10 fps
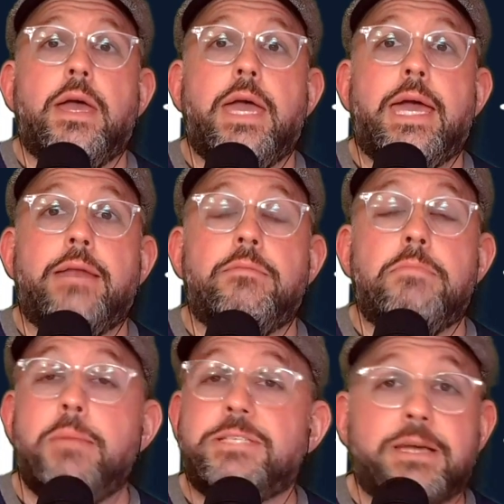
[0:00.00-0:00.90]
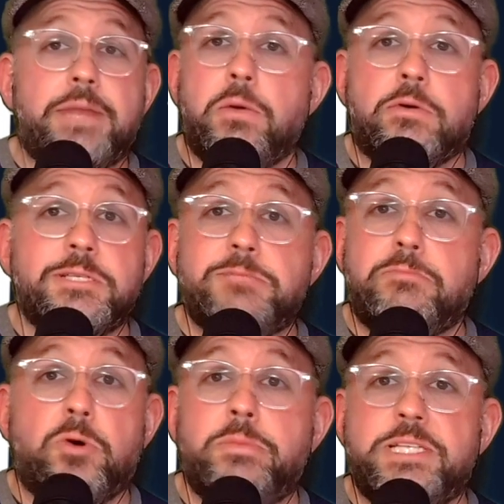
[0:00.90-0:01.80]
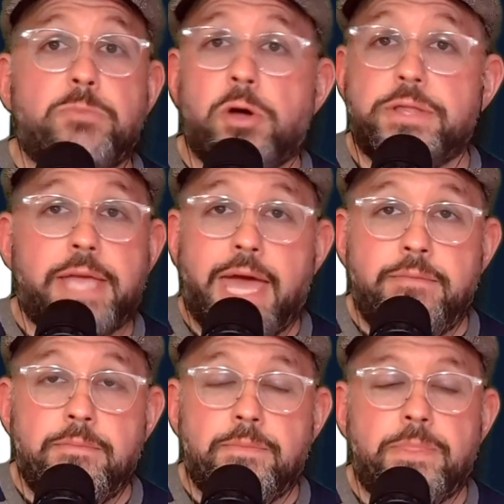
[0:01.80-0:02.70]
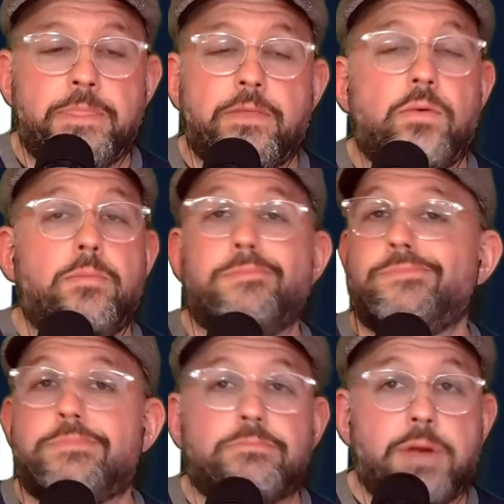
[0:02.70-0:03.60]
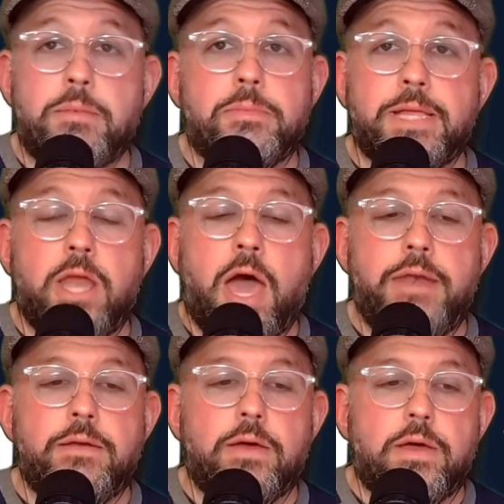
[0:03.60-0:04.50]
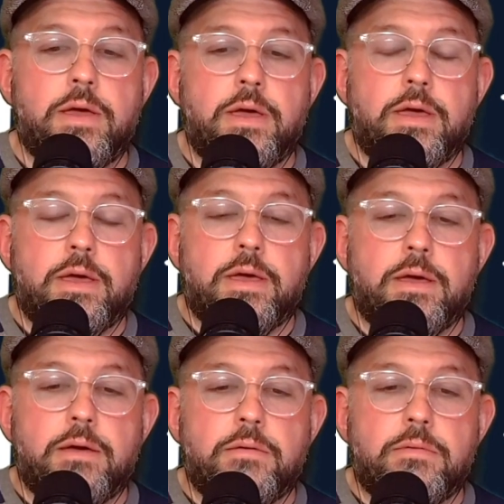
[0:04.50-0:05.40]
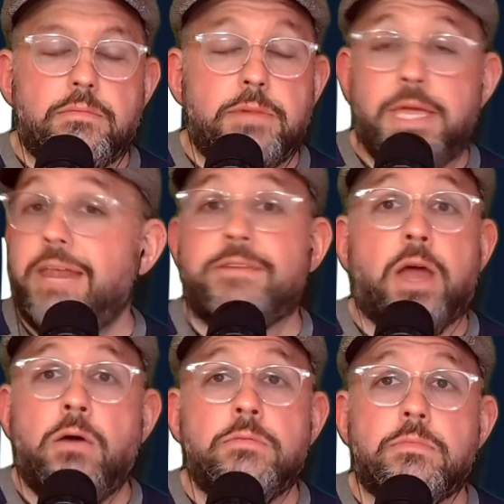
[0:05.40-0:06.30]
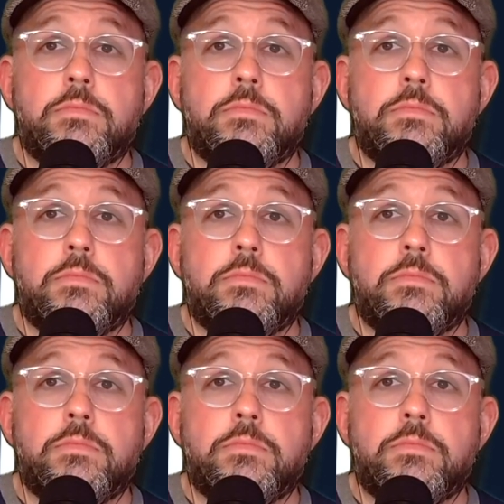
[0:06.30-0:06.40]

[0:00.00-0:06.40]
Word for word: And maybe someday we'll we'll be spoiled again. Probably not. But you never know.